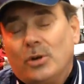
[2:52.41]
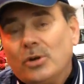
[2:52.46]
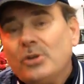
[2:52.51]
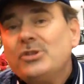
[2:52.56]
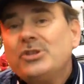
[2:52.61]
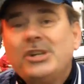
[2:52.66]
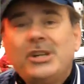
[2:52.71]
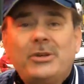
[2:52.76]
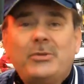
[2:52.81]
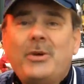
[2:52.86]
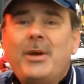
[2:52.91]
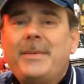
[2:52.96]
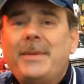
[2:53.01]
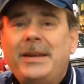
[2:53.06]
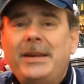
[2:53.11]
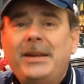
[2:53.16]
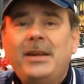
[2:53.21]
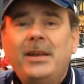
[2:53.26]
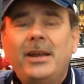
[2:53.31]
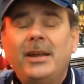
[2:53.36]
urging
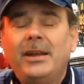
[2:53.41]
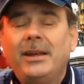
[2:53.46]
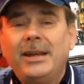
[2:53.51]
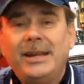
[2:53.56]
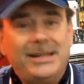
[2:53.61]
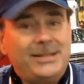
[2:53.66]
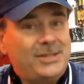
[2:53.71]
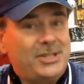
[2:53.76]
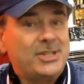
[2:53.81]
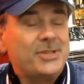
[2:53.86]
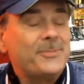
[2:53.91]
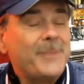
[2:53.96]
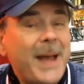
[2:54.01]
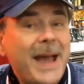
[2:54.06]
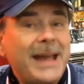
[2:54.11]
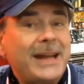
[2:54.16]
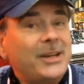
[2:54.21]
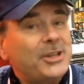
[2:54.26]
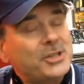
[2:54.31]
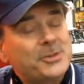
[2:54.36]
women in
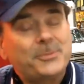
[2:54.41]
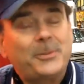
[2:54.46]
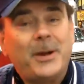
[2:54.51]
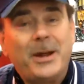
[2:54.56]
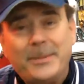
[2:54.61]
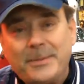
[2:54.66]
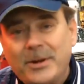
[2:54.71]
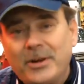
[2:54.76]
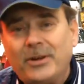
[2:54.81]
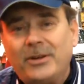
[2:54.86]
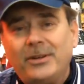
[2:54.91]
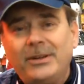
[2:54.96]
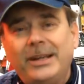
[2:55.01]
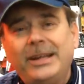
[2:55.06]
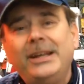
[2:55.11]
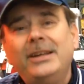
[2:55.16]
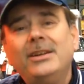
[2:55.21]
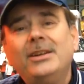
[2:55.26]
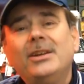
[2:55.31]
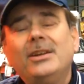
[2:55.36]
Spanish
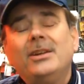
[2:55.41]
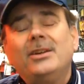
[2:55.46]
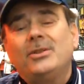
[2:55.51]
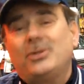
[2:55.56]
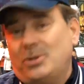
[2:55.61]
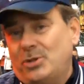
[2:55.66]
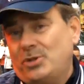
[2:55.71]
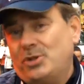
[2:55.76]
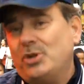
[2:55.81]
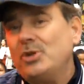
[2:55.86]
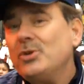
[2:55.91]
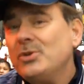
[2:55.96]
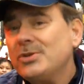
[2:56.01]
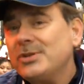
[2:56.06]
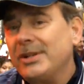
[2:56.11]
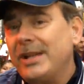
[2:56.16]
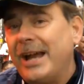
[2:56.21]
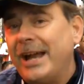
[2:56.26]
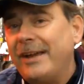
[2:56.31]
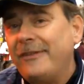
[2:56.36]
primarily to
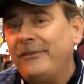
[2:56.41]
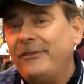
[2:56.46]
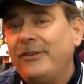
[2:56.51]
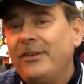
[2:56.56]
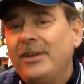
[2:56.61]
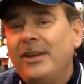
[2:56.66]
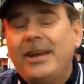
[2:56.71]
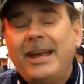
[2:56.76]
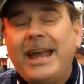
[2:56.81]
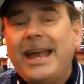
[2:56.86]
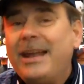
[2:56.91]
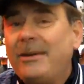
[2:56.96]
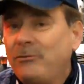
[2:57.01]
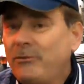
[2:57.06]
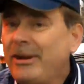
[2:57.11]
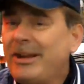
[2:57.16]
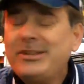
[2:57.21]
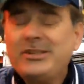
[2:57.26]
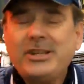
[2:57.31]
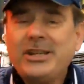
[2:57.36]
choose life
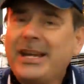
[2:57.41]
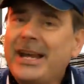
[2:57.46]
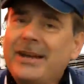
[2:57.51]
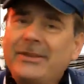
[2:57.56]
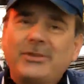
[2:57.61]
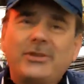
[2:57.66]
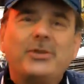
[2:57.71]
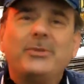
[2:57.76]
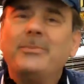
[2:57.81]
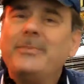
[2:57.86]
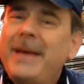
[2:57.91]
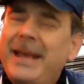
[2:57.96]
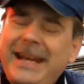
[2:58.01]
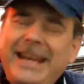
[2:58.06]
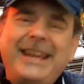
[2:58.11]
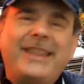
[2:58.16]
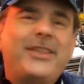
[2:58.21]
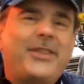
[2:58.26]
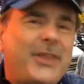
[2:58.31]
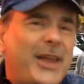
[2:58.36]
and reaching out to
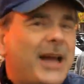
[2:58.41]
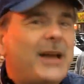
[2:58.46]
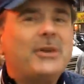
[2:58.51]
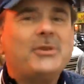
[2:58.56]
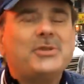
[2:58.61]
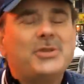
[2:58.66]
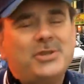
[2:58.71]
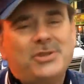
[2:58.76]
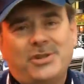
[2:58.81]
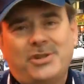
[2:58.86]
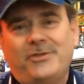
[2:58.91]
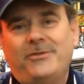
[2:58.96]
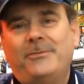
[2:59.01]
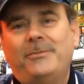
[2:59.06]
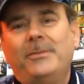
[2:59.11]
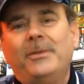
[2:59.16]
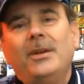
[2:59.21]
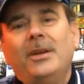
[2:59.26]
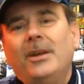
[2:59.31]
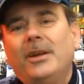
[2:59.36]
many thousands
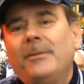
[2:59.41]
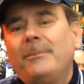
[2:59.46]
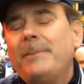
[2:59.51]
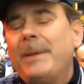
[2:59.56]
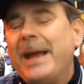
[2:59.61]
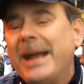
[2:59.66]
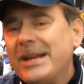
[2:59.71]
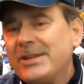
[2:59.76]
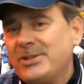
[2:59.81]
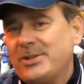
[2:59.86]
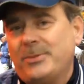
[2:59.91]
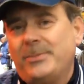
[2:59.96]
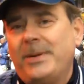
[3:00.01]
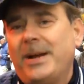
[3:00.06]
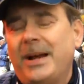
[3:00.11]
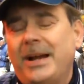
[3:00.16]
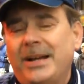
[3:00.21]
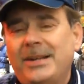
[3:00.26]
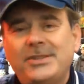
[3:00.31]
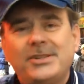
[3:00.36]
of
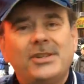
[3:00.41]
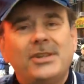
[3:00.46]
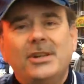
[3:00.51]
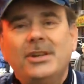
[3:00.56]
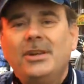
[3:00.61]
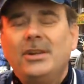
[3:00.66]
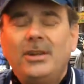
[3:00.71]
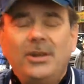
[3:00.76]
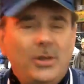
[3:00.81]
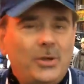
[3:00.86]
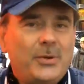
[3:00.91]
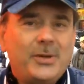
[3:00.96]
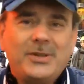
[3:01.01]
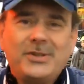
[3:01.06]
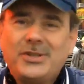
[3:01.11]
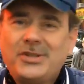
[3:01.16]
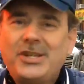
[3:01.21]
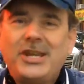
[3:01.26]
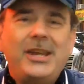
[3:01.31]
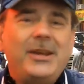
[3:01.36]
passerbys you can